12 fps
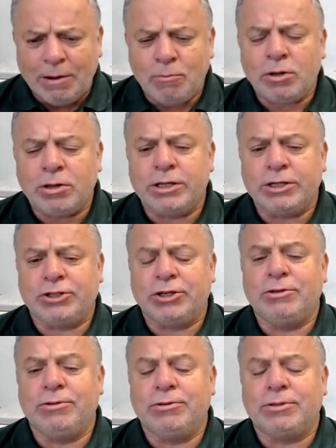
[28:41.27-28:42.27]
And what this
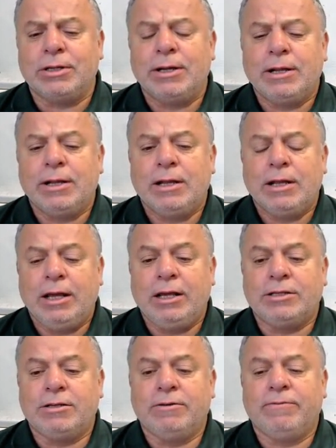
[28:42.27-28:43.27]
shows
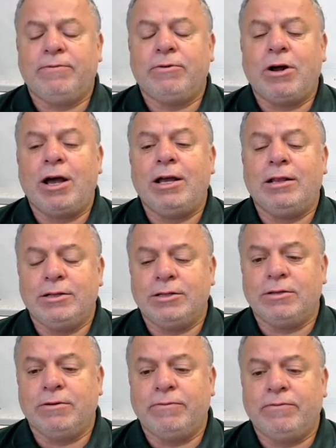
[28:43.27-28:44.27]
is that for
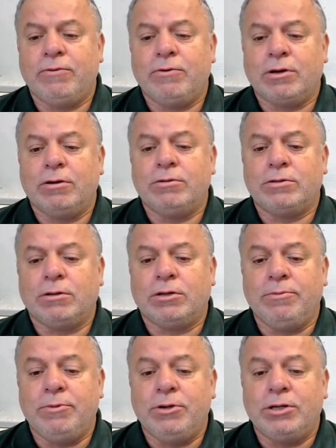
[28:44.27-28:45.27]
islands and for coastal
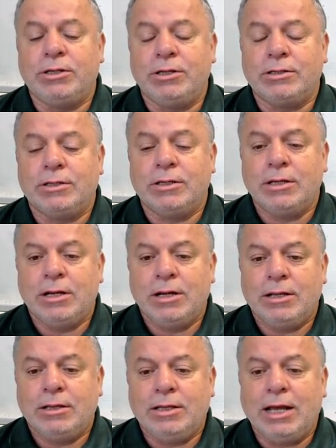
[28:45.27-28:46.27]
communities,
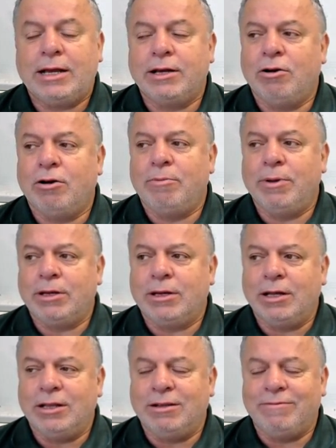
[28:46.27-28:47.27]
the
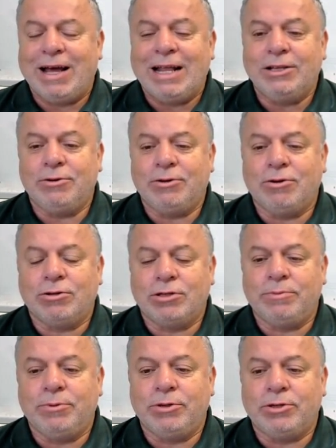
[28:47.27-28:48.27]
economic and the value
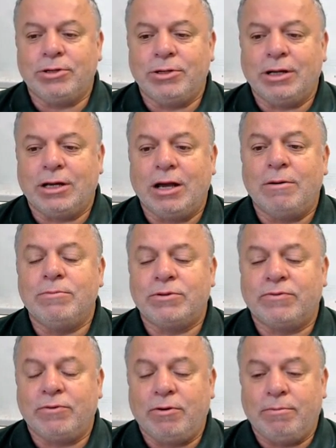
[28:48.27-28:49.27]
contribution that
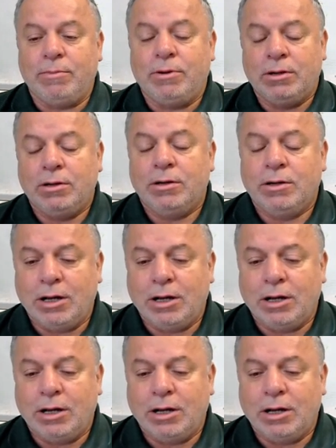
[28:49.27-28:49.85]
comes from